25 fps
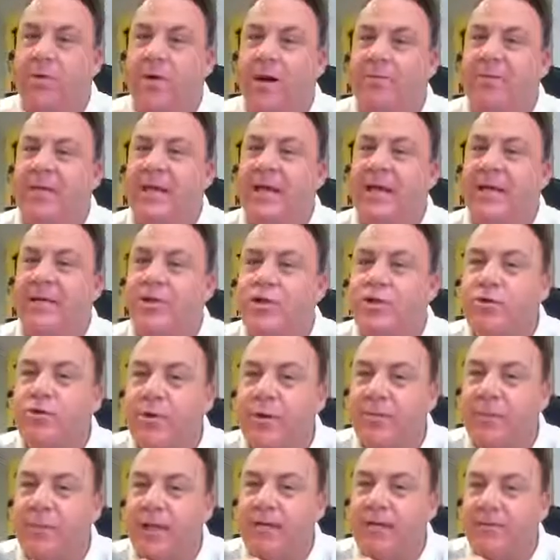You have an
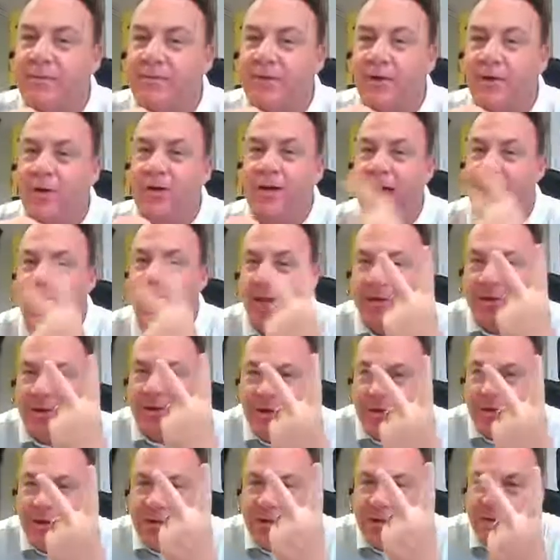extremely full
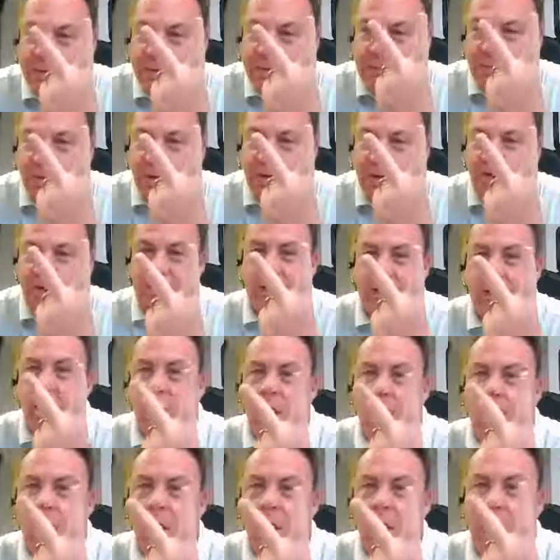calendar because you're
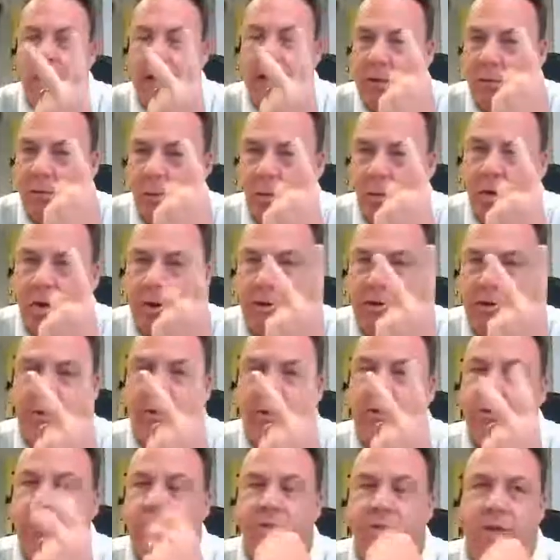pushing all in 1
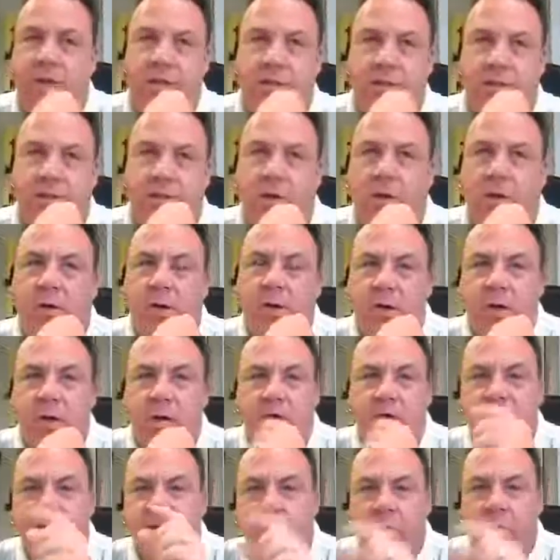or 2 things. So
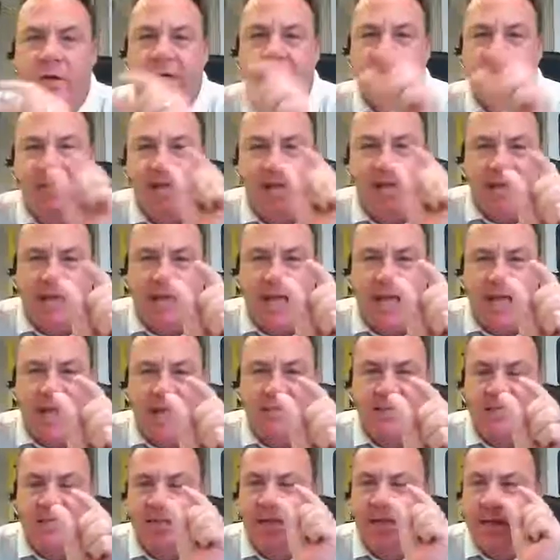focus on
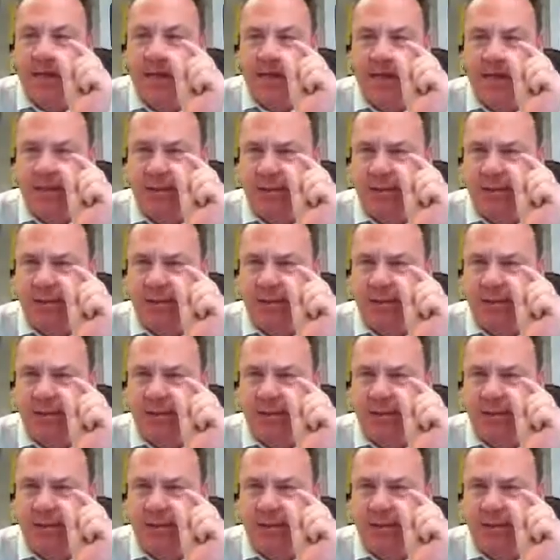less